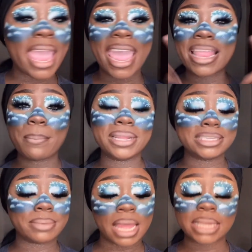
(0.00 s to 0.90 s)
and I put in
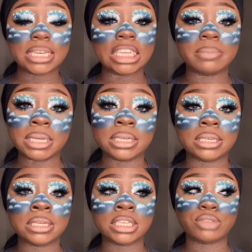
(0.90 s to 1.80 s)
some contacts
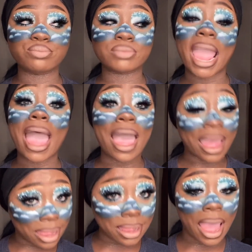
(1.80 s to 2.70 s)
because
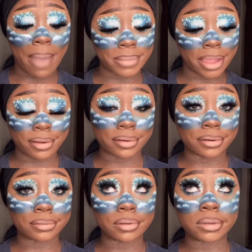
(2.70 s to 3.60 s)
I'm that
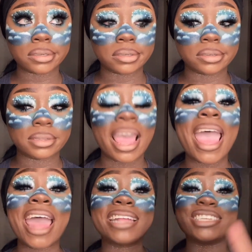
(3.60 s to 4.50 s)
girl, okay?
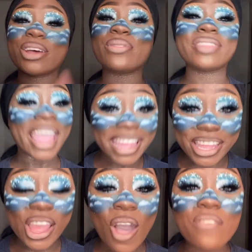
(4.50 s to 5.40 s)
So
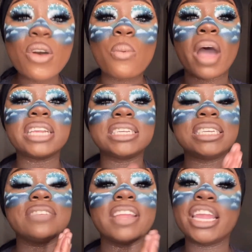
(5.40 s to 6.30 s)
thank y'all for watching
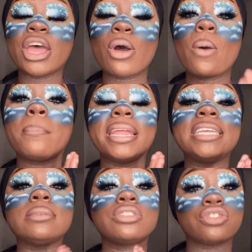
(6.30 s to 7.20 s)
this video. Please
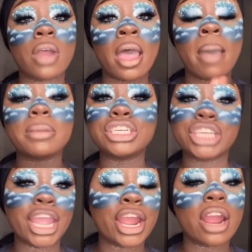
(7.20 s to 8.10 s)
subscribe,
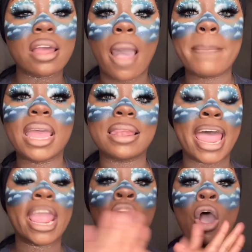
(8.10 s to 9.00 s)
share, comment, like,